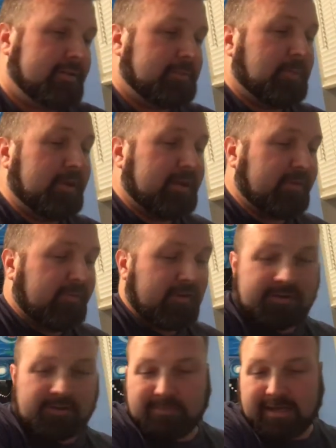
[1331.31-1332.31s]
Speaking of
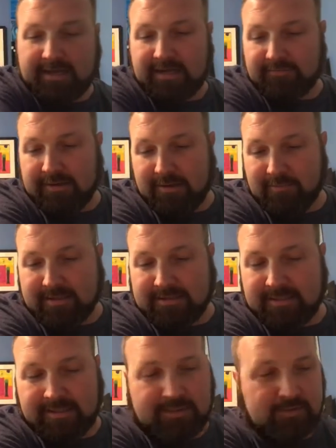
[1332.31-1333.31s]
Hookem, Nate, I've got my
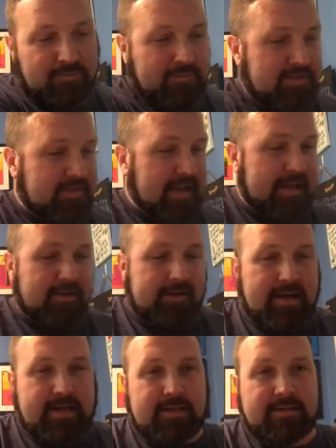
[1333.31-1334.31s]
tickets for
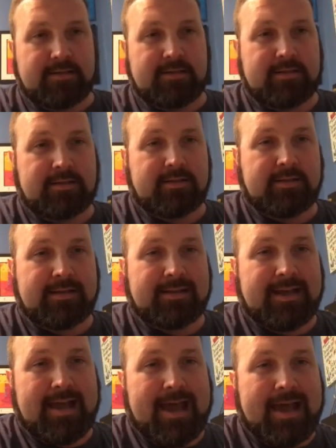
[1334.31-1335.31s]
Saturday in
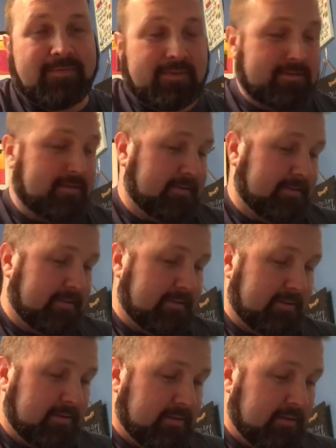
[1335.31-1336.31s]
Athens.
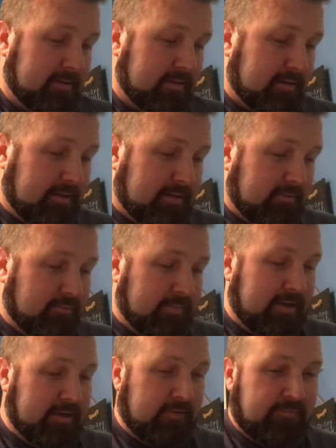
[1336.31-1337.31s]
We'll be
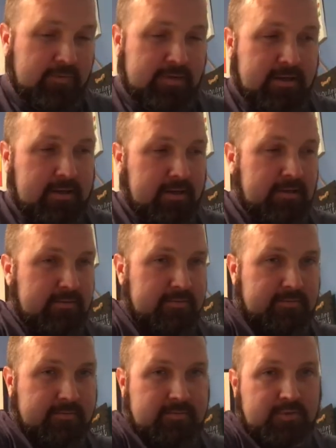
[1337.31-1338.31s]
there for the
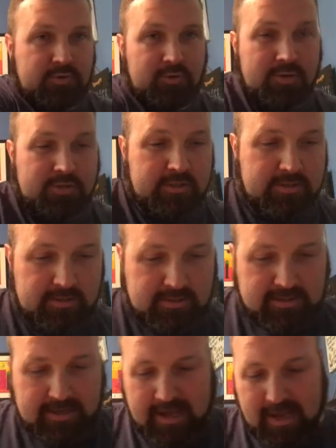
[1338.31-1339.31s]
Georgia
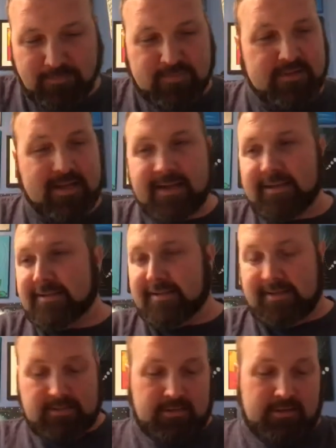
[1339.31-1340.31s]
App State
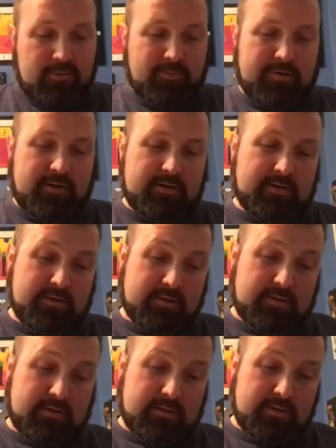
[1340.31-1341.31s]
season opener.
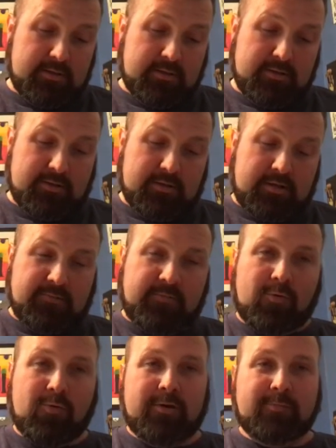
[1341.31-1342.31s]
Looking
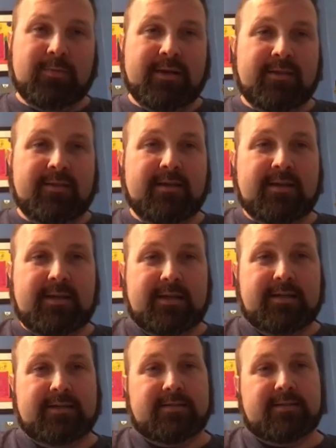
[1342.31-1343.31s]
forward to big
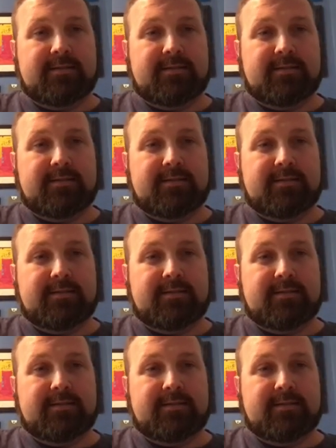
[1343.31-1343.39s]
things.